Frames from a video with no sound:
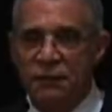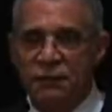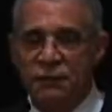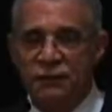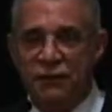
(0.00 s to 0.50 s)

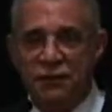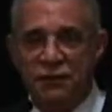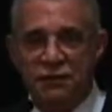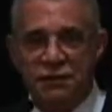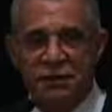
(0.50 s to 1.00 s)
to
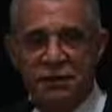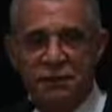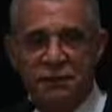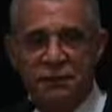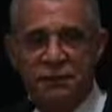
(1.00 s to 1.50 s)

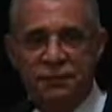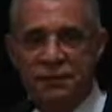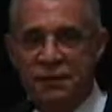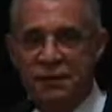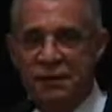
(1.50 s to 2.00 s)
volunteer
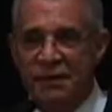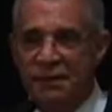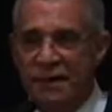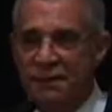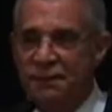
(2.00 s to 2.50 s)
through their
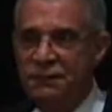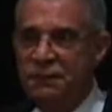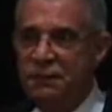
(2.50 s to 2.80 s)
imam,